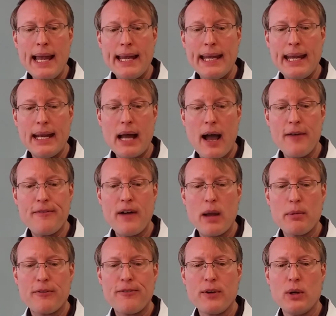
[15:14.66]
Eat high
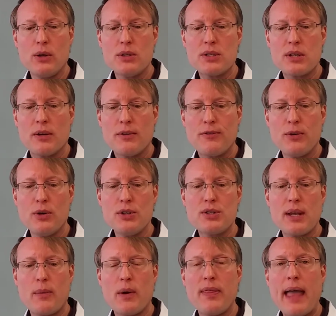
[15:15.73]
fiber foods.
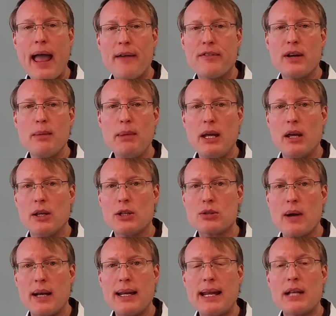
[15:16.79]
Foods with every meal. You're
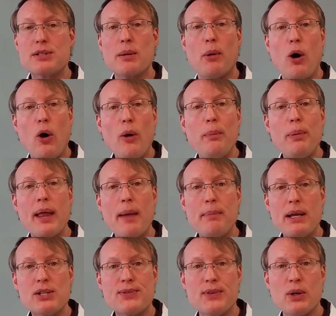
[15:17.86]
trying to get some whole
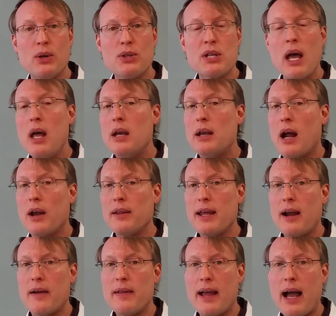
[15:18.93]
plant-based foods. Not only
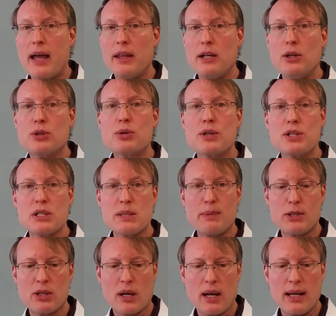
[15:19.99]
are they highly nutritious,
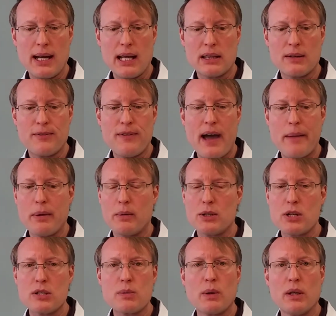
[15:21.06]
but you're going to get the fiber, which
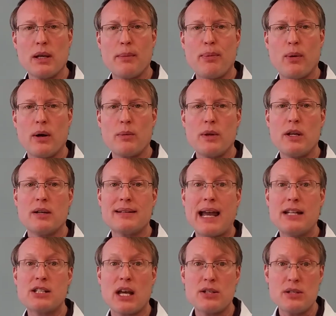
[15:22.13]
is really important with your
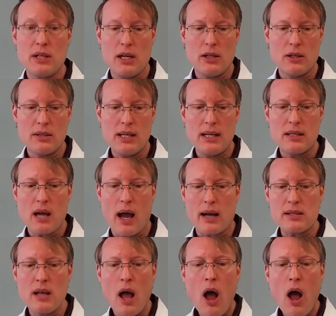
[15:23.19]
digestion and your detox.